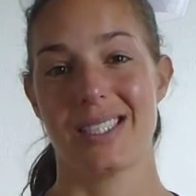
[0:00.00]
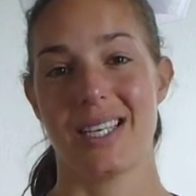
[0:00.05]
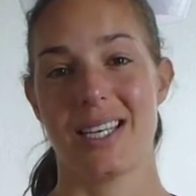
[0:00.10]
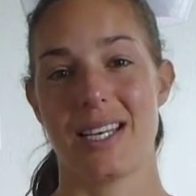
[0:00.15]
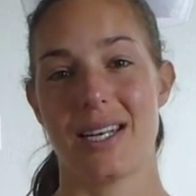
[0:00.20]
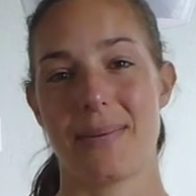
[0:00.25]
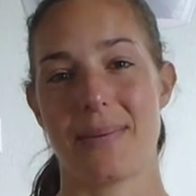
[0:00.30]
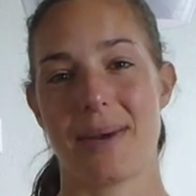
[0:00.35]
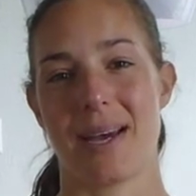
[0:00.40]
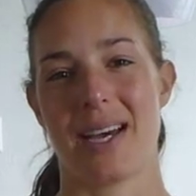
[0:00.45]

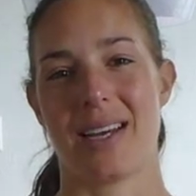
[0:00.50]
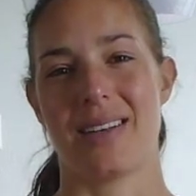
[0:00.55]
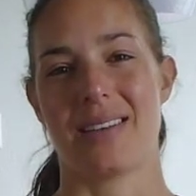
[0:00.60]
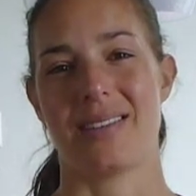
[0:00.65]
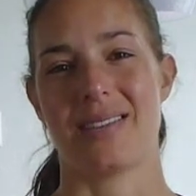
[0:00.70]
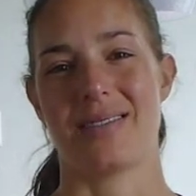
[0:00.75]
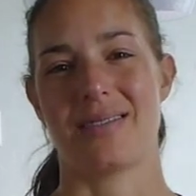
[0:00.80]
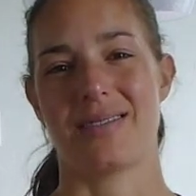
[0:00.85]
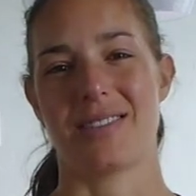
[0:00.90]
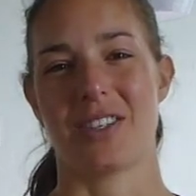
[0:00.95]
in about
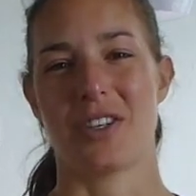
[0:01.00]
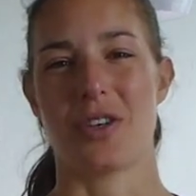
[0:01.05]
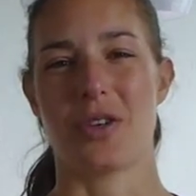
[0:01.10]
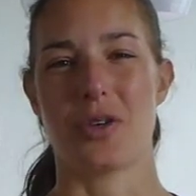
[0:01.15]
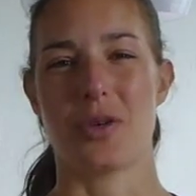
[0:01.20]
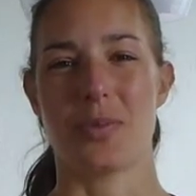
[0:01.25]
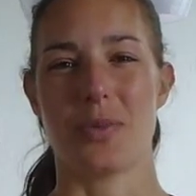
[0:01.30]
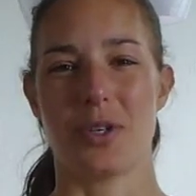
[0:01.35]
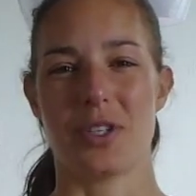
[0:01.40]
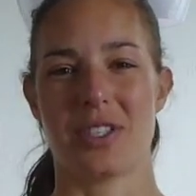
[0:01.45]

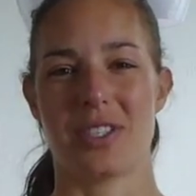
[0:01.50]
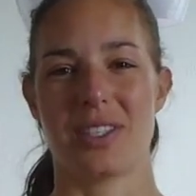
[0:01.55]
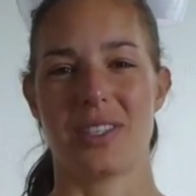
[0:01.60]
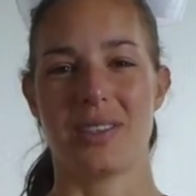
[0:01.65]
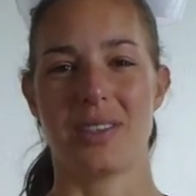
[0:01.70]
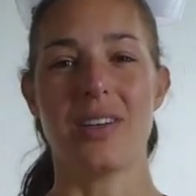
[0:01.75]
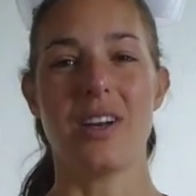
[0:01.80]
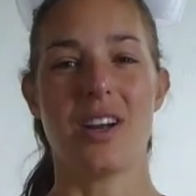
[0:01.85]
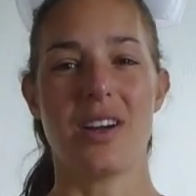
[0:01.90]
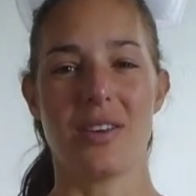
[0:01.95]

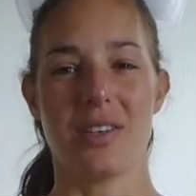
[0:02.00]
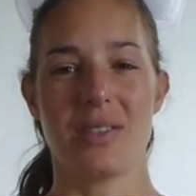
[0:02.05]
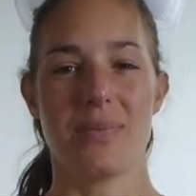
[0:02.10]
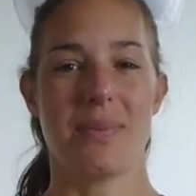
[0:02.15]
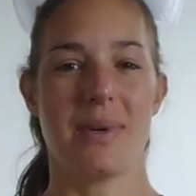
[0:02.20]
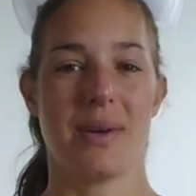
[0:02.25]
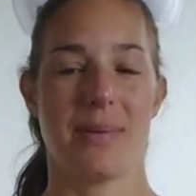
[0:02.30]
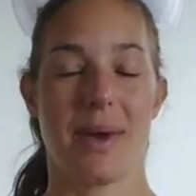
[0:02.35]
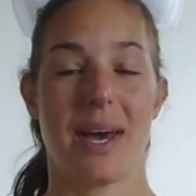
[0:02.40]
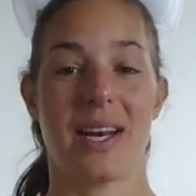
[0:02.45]
it's
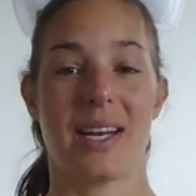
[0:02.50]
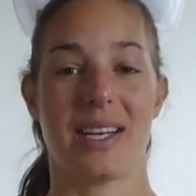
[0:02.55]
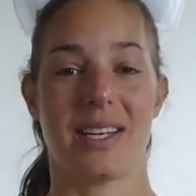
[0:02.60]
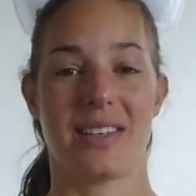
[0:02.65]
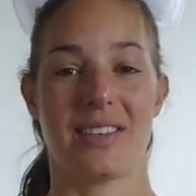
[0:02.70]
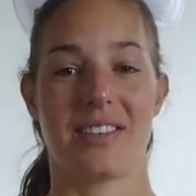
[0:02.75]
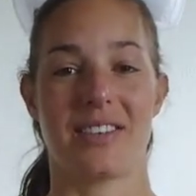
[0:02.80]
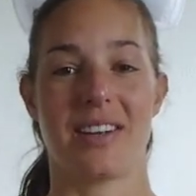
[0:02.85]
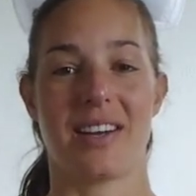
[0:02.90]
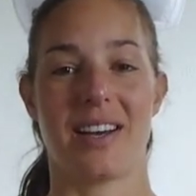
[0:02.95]
been about a
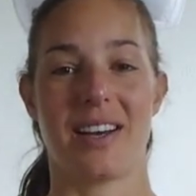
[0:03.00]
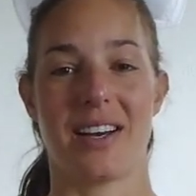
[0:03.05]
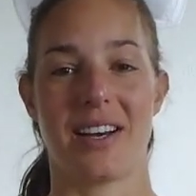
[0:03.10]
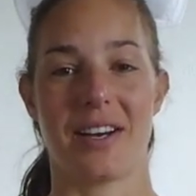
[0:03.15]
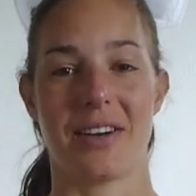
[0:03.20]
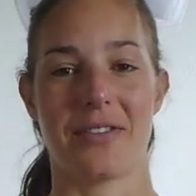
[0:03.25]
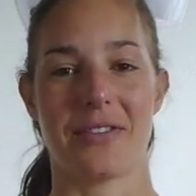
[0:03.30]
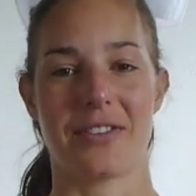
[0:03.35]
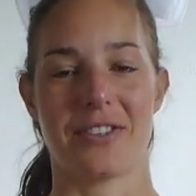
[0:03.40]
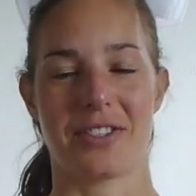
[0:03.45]
year and a
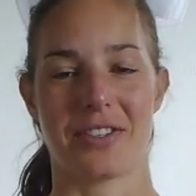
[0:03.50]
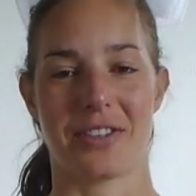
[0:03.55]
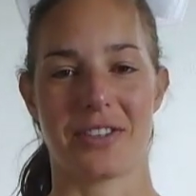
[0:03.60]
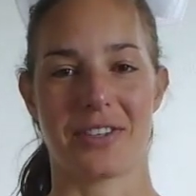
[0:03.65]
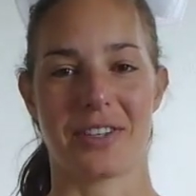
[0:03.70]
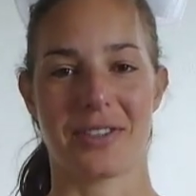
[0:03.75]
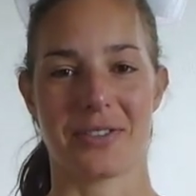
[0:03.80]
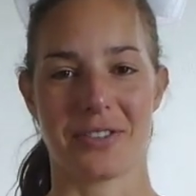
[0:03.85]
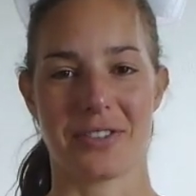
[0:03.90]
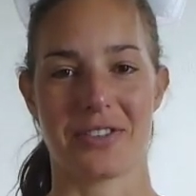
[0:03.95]
half, so
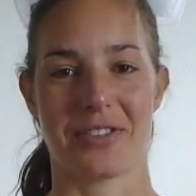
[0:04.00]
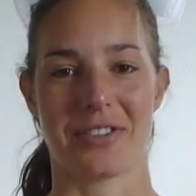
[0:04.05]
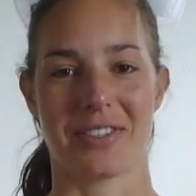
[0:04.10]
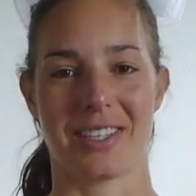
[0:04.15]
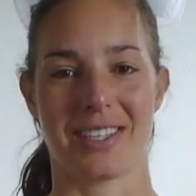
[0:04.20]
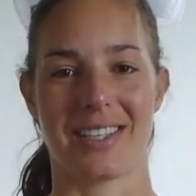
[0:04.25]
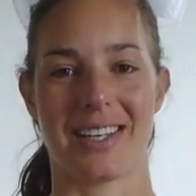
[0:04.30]
that was really